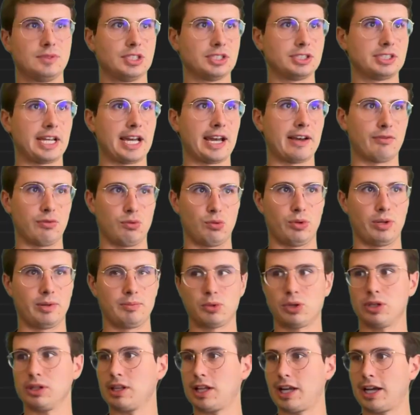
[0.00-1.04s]
just have one
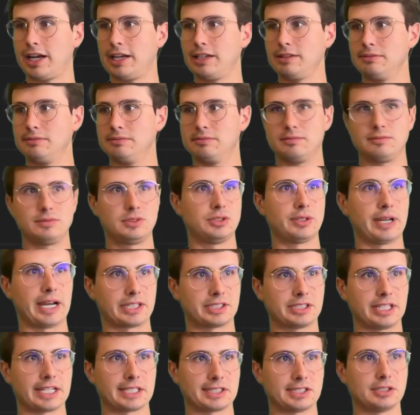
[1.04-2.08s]
more line to
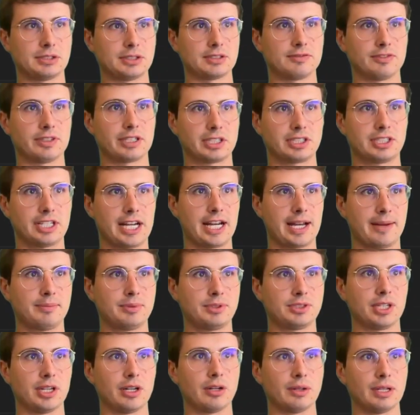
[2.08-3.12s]
actually execute the Flink job.
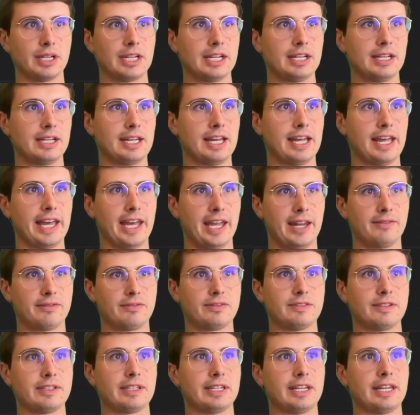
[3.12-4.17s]
So and
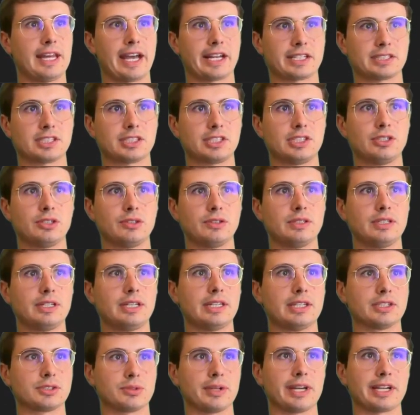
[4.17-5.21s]
execute,
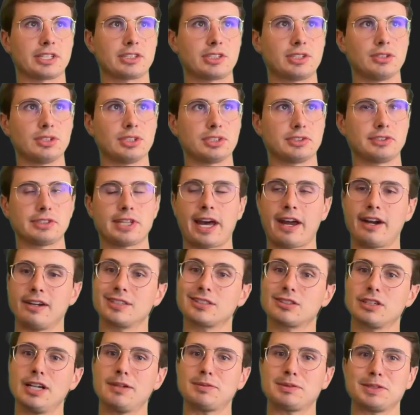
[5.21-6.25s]
and this will execute this entire
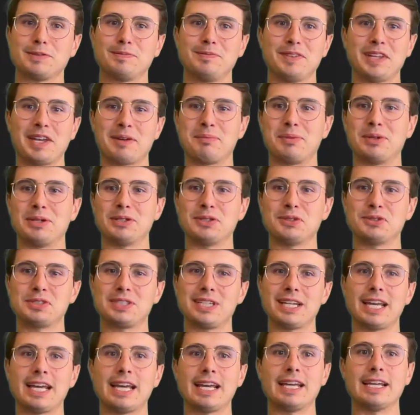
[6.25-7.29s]
script and produce
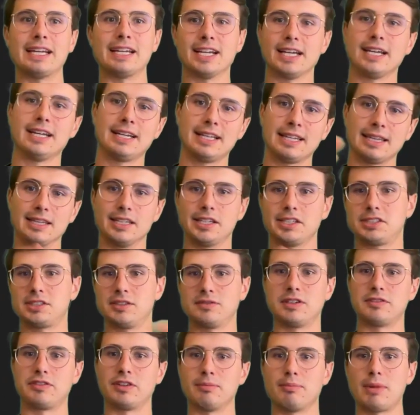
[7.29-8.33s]
a list of
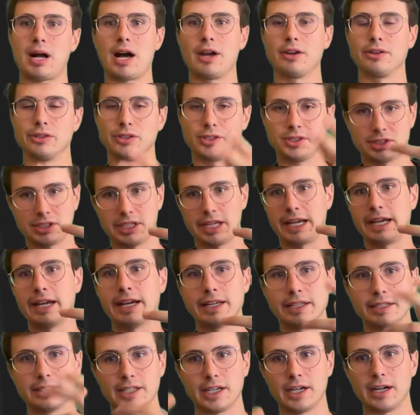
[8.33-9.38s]
different models
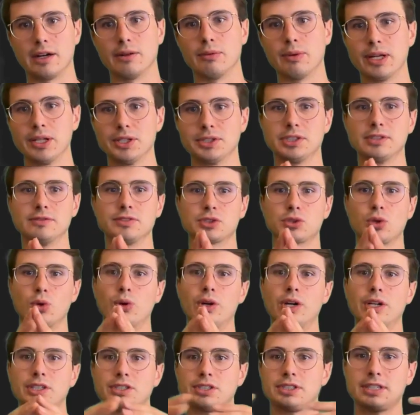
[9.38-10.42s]
and their relative
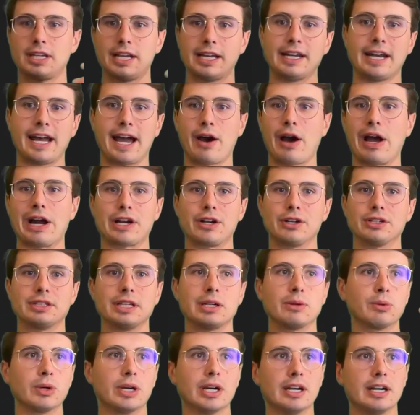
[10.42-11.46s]
scores and how accurate they
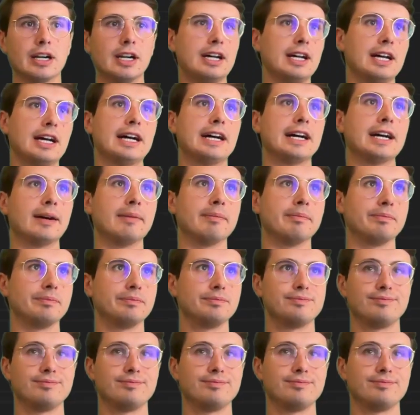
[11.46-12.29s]
were um,